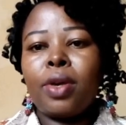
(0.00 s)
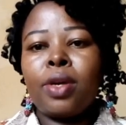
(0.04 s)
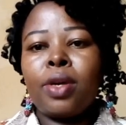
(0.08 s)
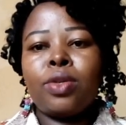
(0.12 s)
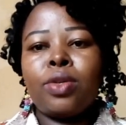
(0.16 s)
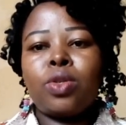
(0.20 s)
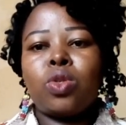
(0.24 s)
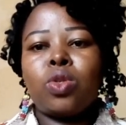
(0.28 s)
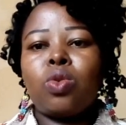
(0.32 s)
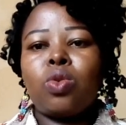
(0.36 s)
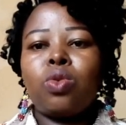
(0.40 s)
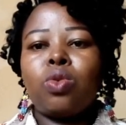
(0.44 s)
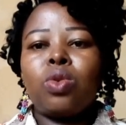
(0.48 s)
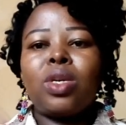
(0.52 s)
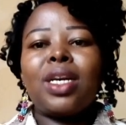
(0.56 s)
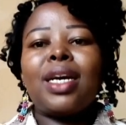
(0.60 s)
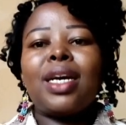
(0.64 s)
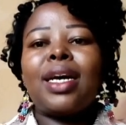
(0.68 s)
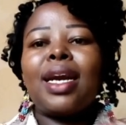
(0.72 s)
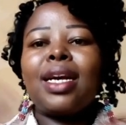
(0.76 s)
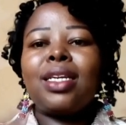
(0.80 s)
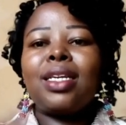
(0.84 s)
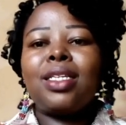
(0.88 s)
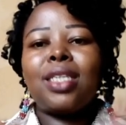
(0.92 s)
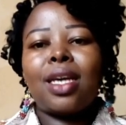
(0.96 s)
So
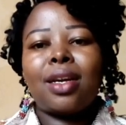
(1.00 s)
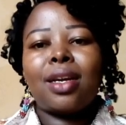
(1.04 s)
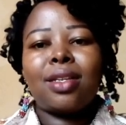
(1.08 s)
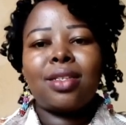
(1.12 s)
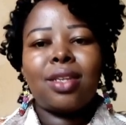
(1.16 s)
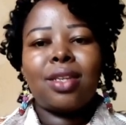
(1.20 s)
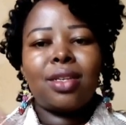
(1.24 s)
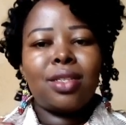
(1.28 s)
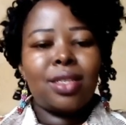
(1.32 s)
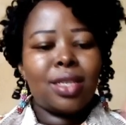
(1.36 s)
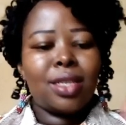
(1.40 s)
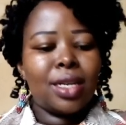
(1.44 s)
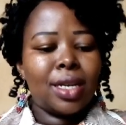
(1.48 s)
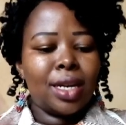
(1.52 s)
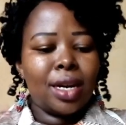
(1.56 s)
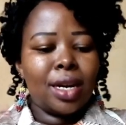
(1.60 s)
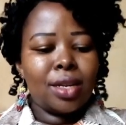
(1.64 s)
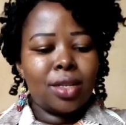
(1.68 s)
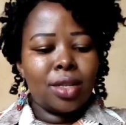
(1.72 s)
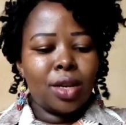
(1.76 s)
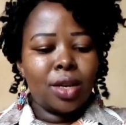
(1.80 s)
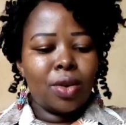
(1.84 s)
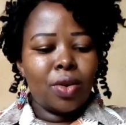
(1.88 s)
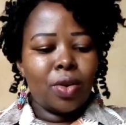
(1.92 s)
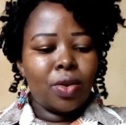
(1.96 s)
just
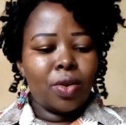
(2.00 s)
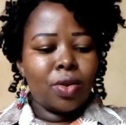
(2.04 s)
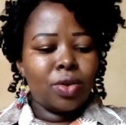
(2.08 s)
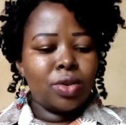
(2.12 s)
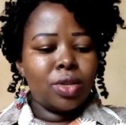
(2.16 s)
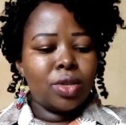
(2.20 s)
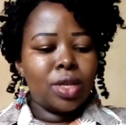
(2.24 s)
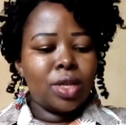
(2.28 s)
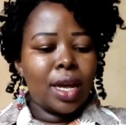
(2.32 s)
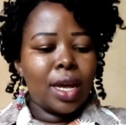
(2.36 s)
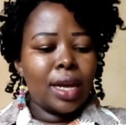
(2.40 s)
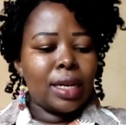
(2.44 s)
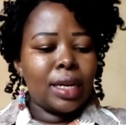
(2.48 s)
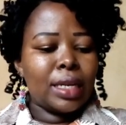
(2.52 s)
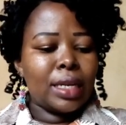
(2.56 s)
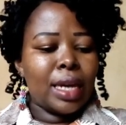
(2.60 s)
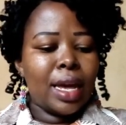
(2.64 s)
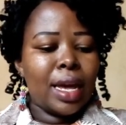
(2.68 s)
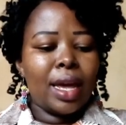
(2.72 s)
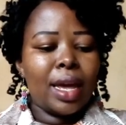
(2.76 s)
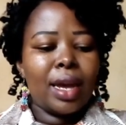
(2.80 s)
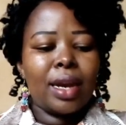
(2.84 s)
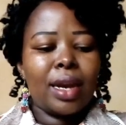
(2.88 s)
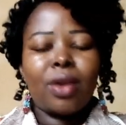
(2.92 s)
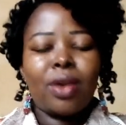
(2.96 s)
reclutcher your closet
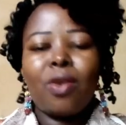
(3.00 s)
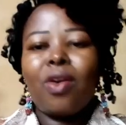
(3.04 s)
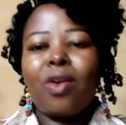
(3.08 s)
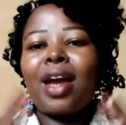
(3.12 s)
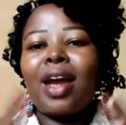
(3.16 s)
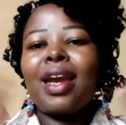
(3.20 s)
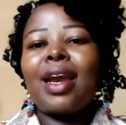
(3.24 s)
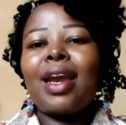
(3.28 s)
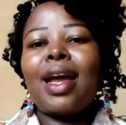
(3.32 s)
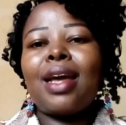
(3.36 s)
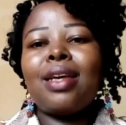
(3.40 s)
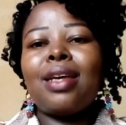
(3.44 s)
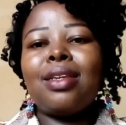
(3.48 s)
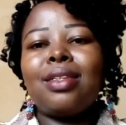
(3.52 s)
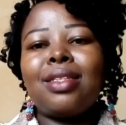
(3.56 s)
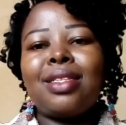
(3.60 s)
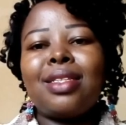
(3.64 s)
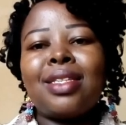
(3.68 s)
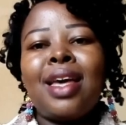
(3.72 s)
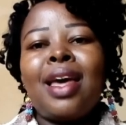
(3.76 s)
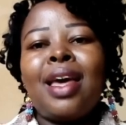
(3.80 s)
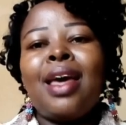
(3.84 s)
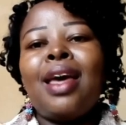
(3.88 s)
and organize,